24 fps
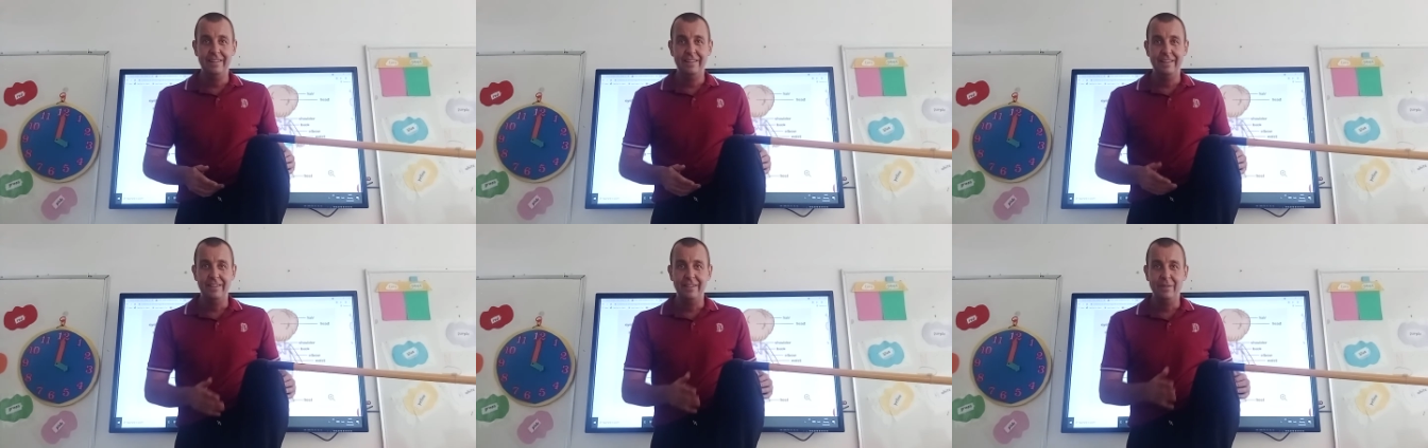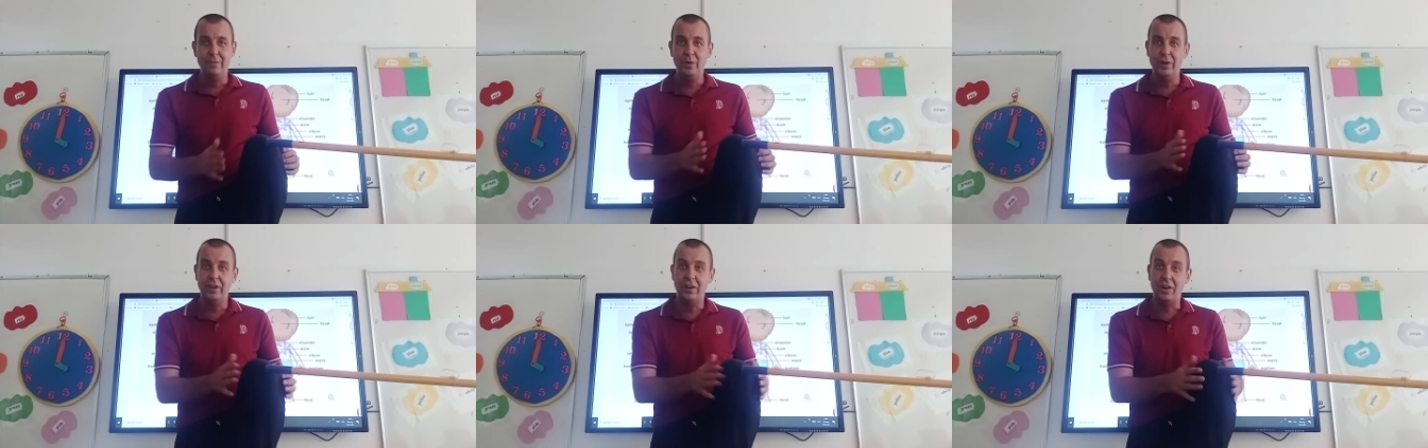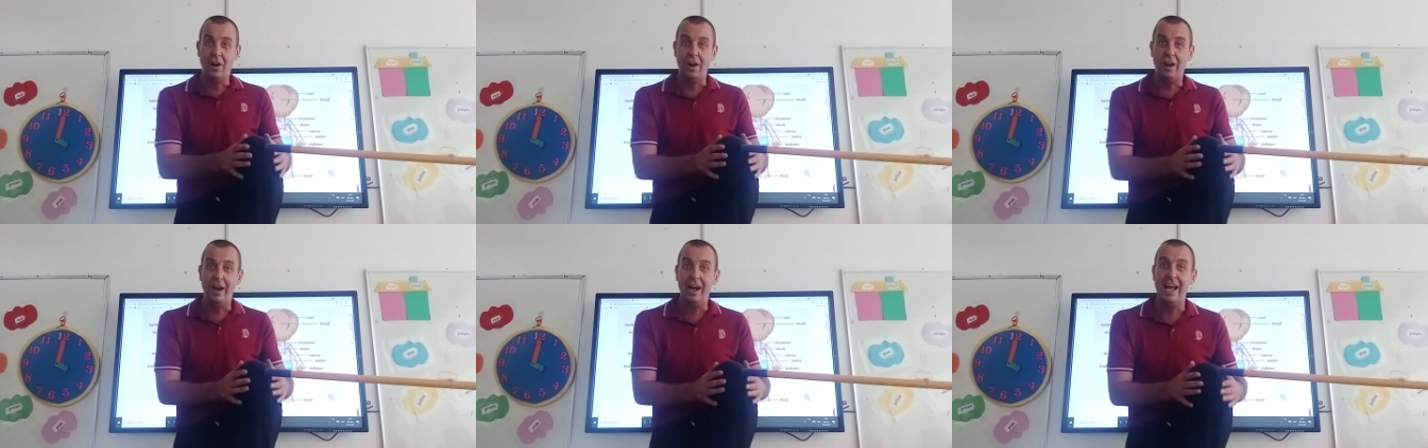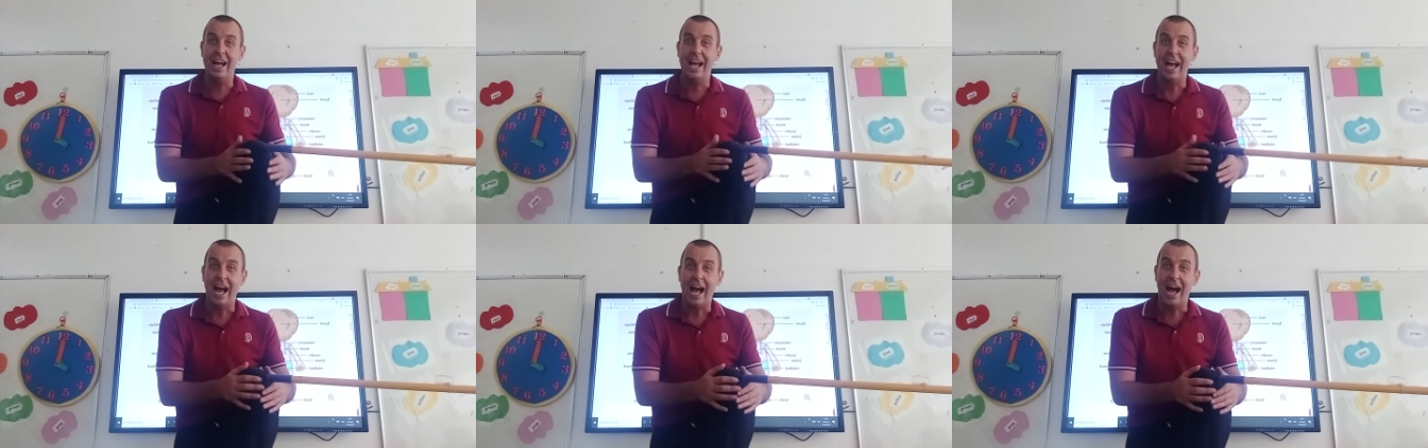We've
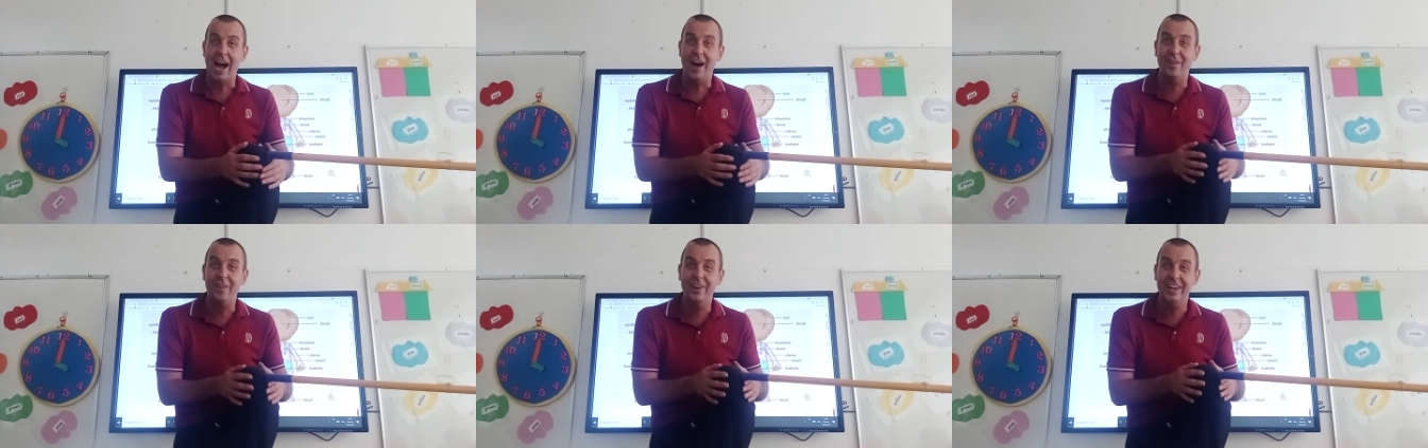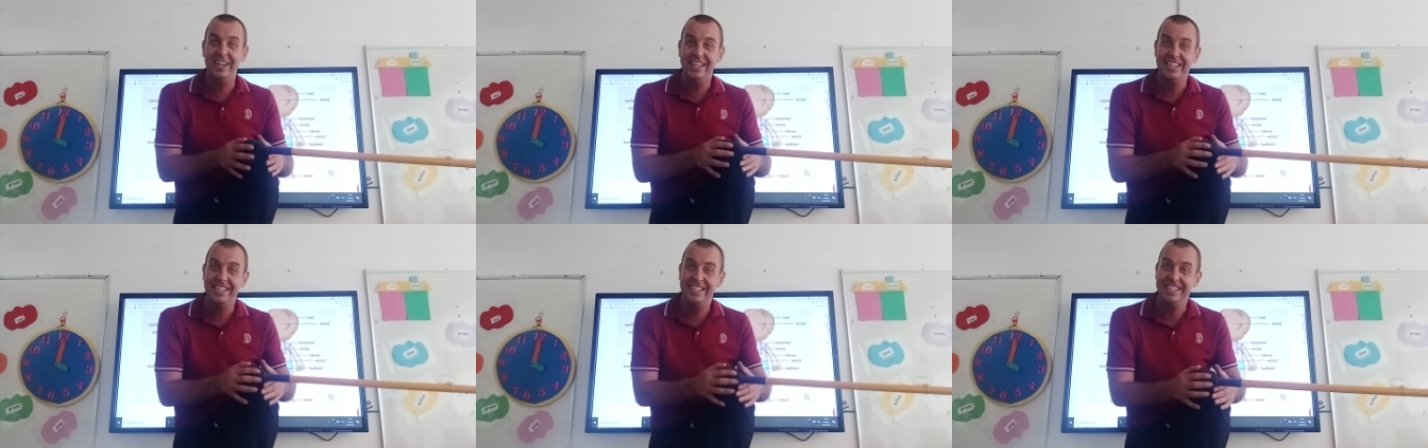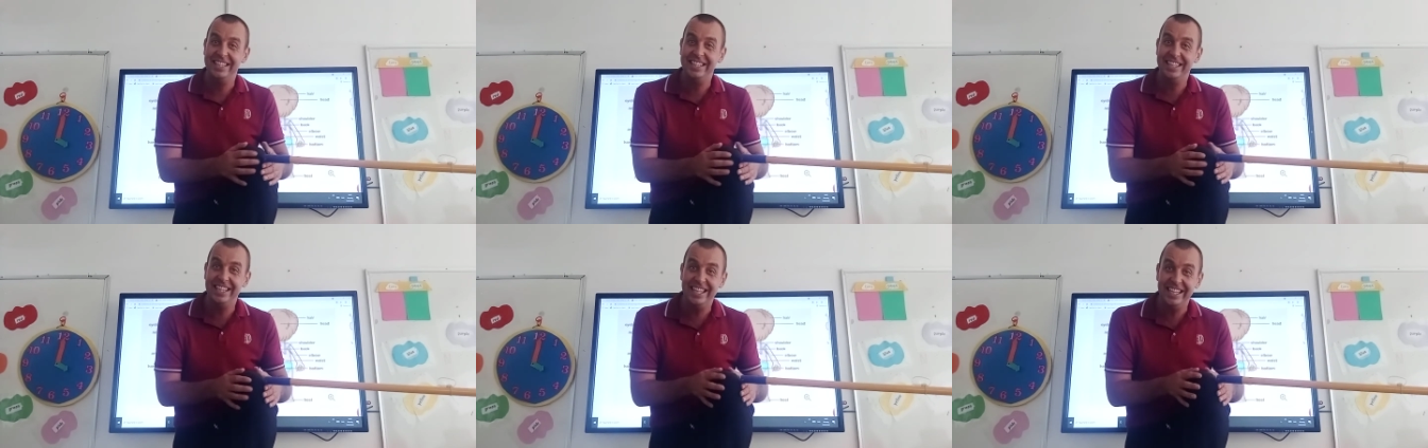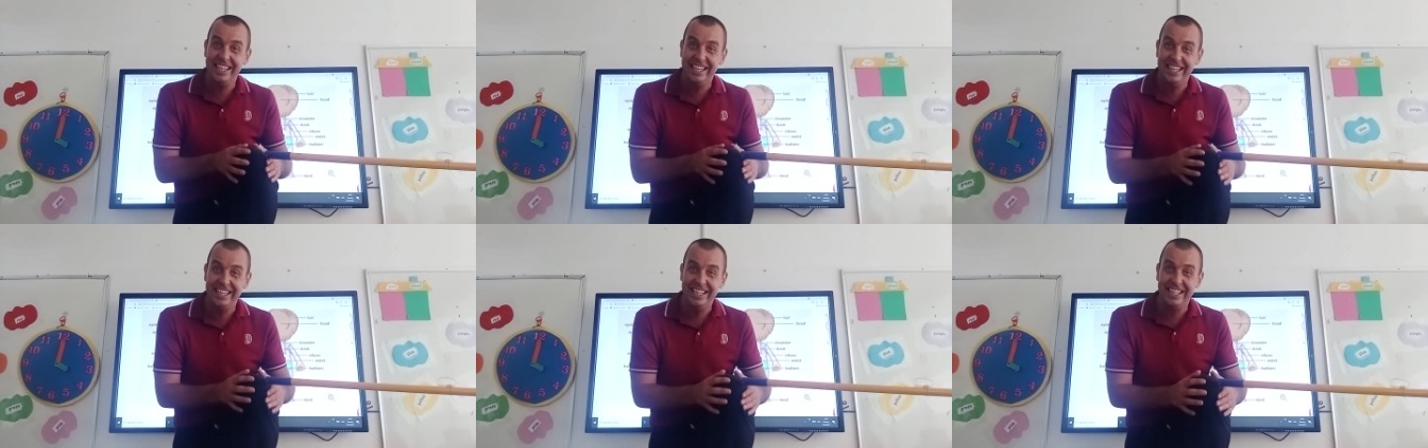got our
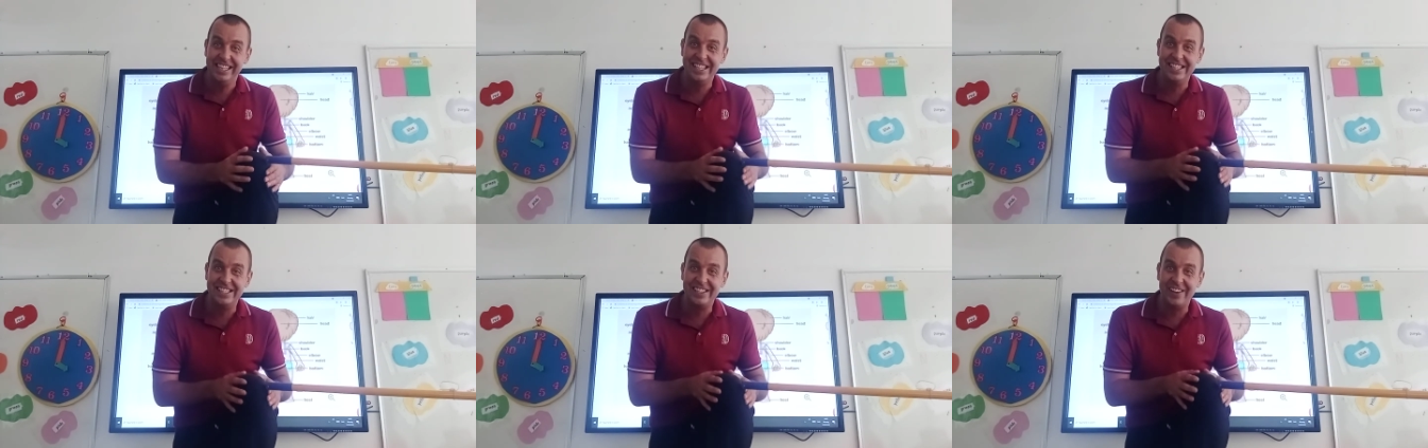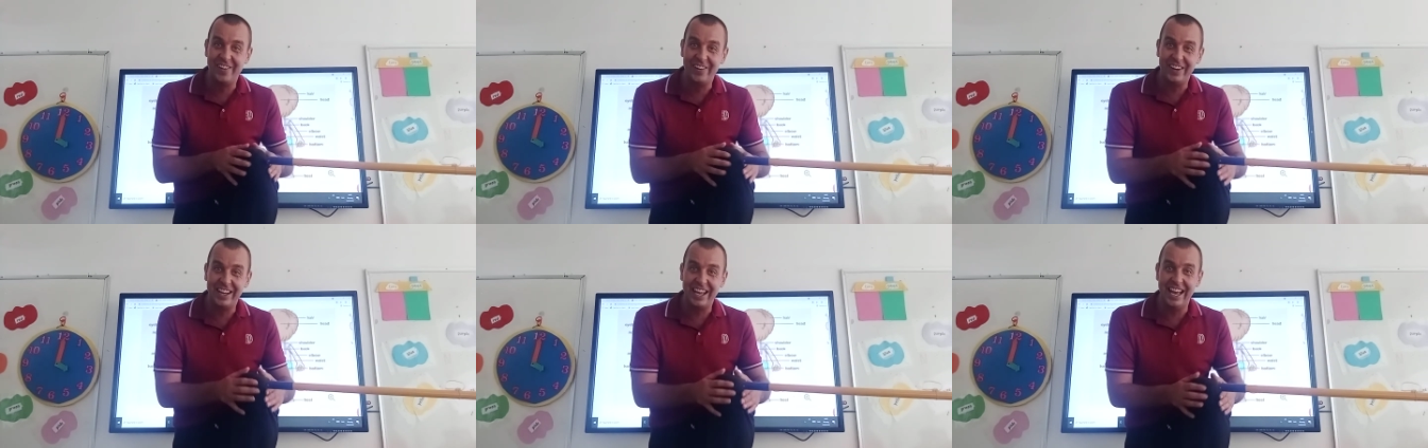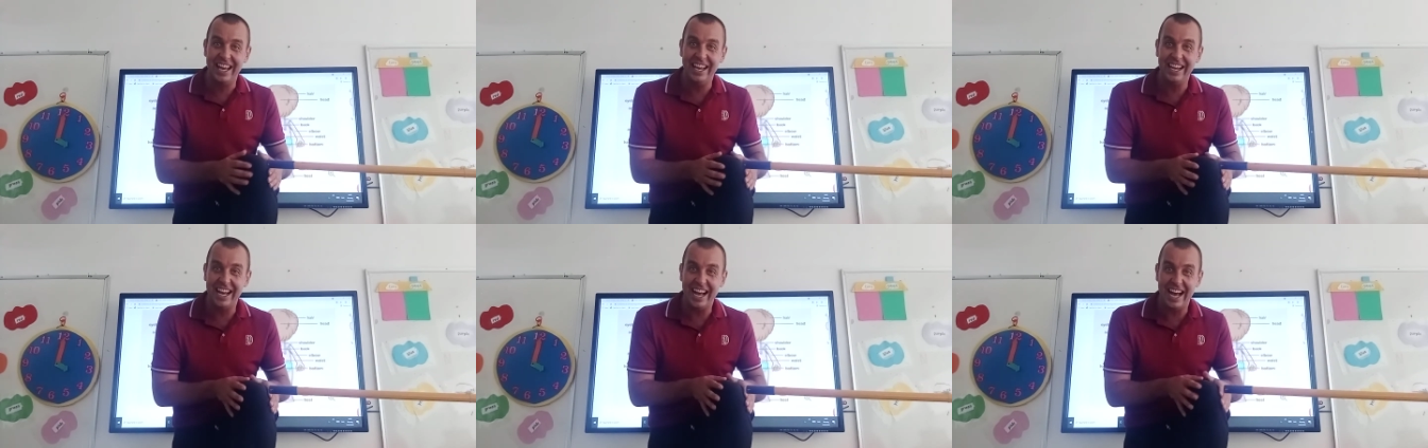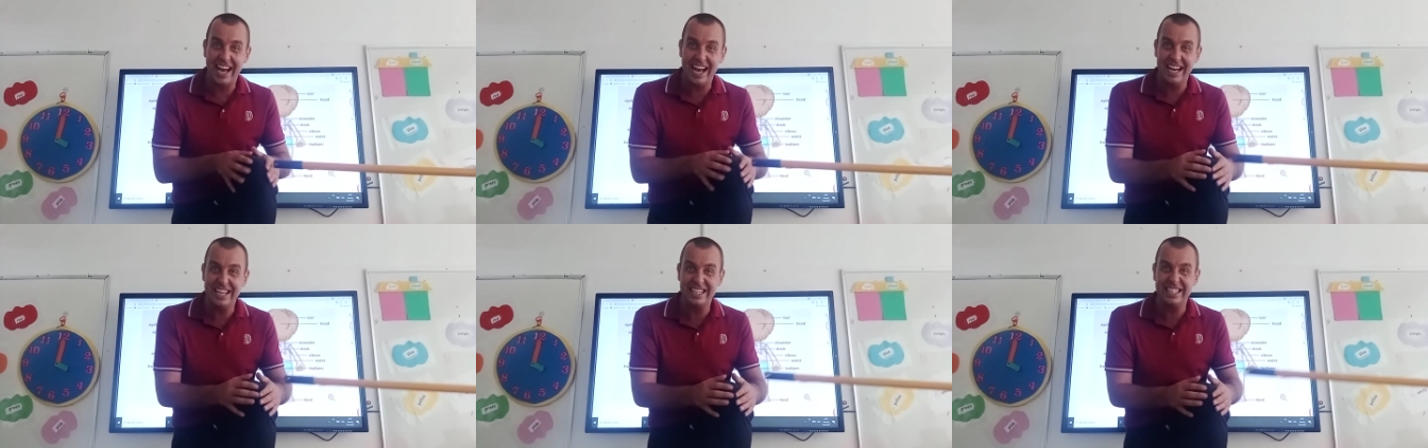knees, okay
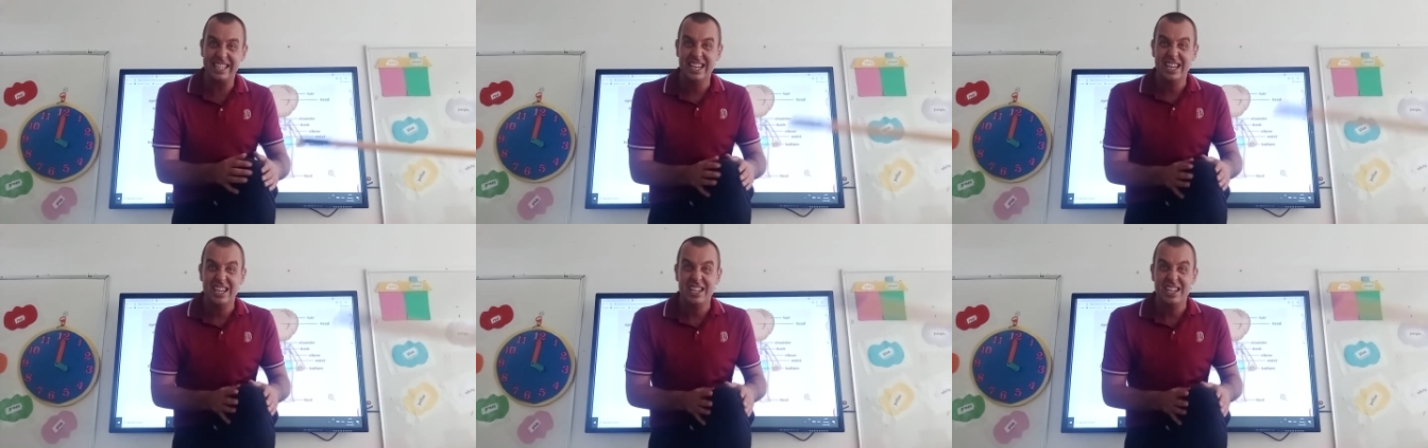guys?